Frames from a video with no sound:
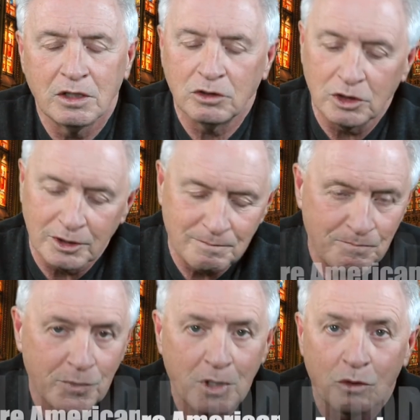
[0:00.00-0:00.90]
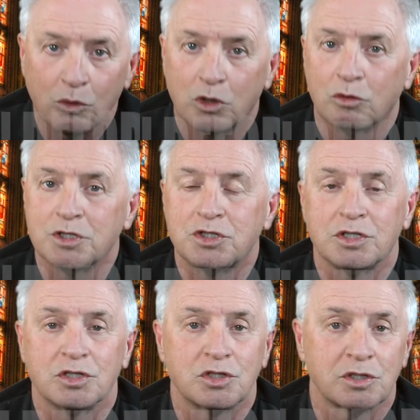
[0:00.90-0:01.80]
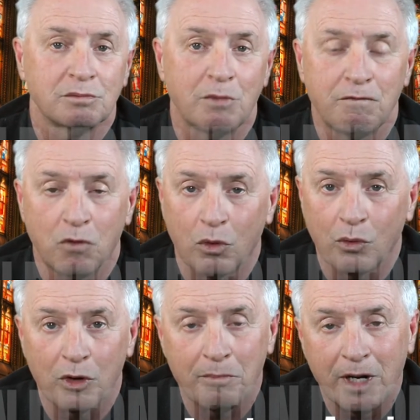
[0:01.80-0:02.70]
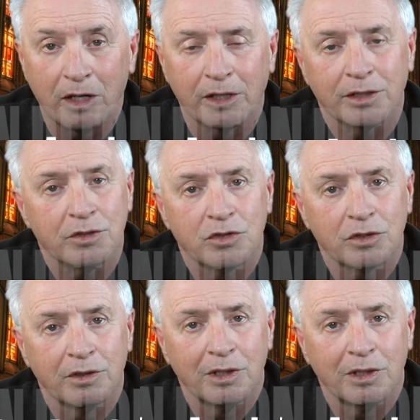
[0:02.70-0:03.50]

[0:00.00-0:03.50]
Look, we're Christians before we're Americans.